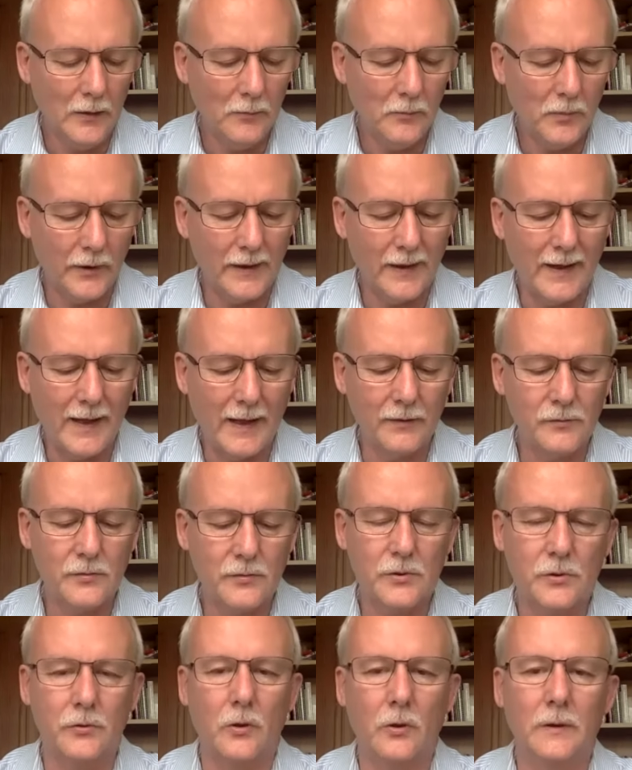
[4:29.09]
but an
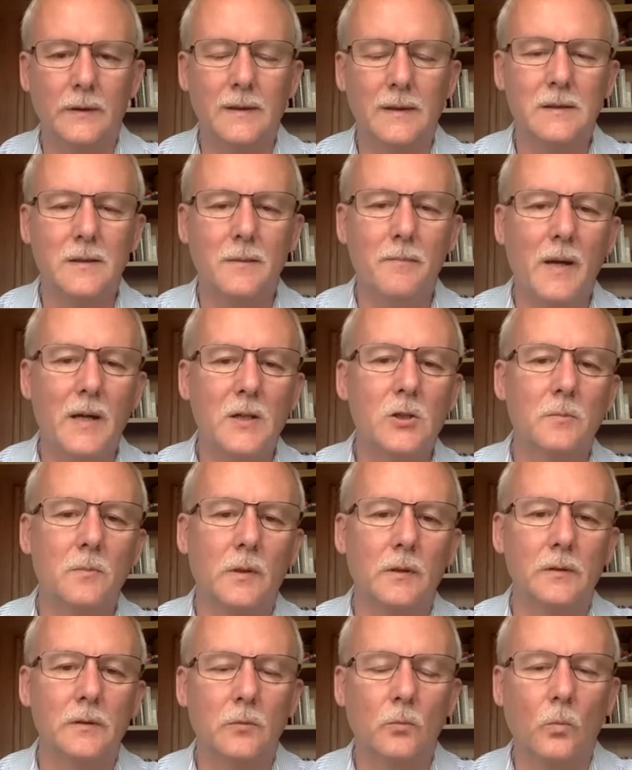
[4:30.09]
angstrom is a
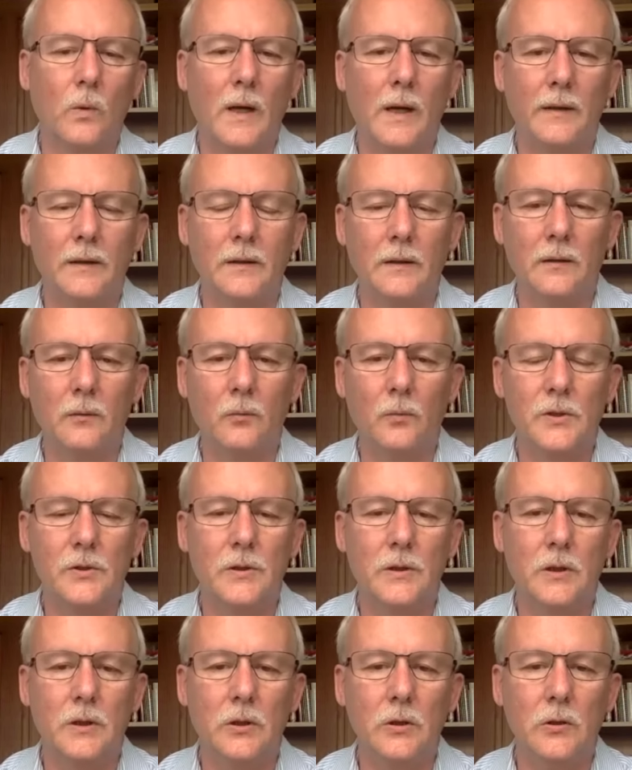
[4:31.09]
measurement where the, which
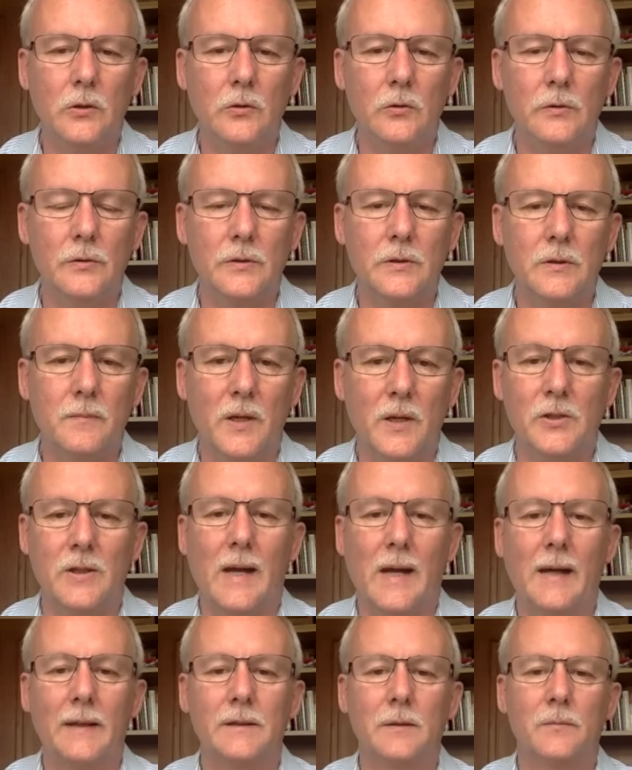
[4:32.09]
they use to measure
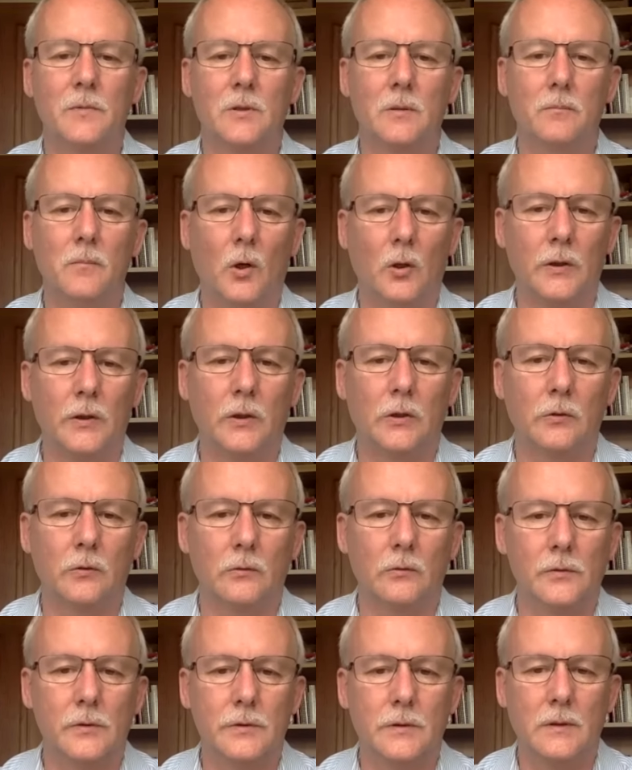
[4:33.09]
atoms and
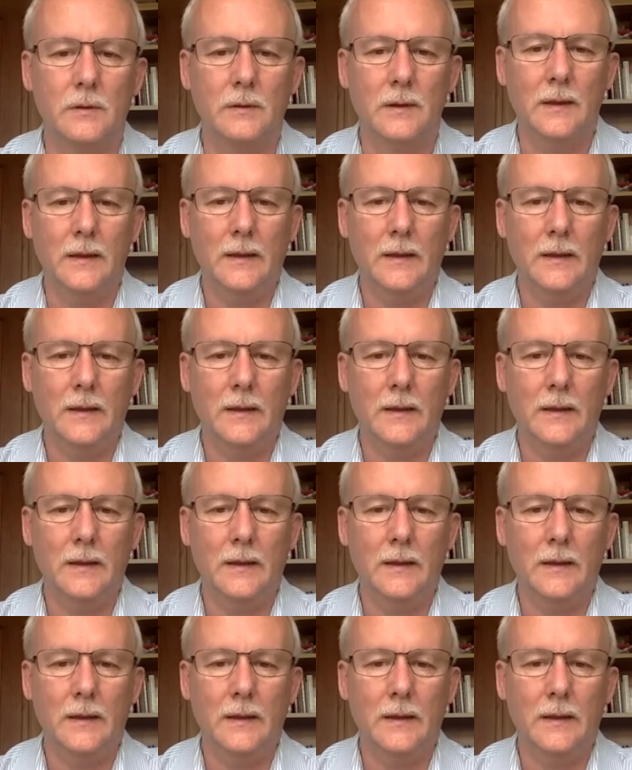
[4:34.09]
molecules.